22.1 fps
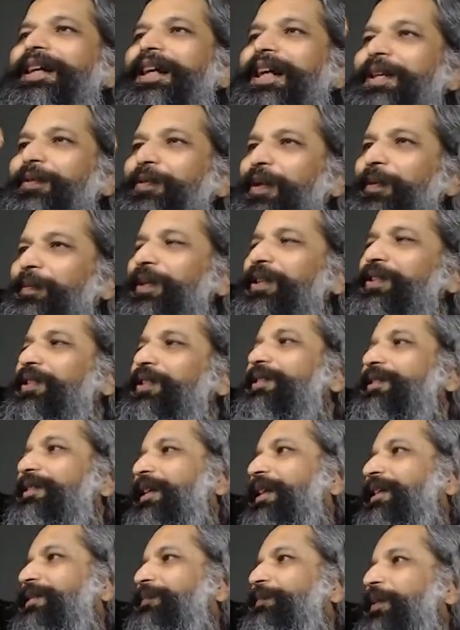it will be
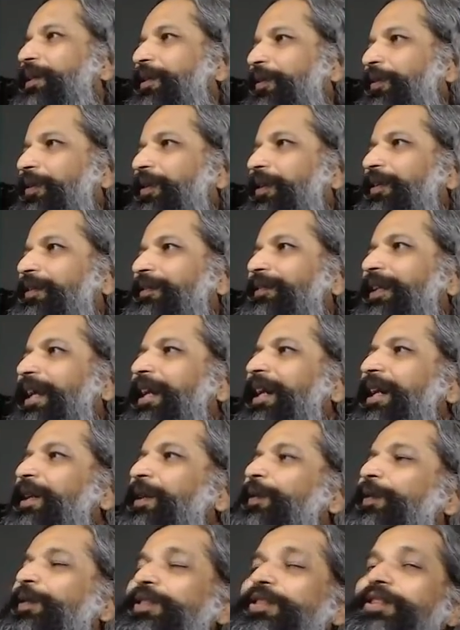just as miraculous and
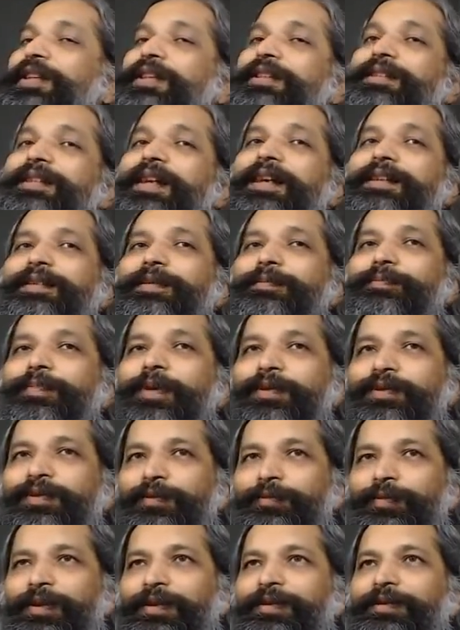it looks just as
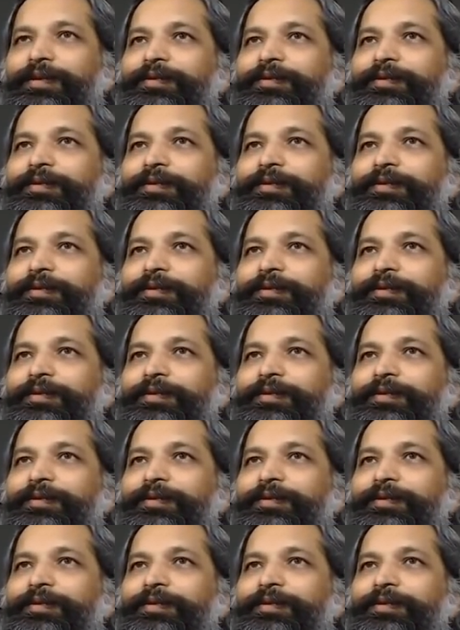impossible.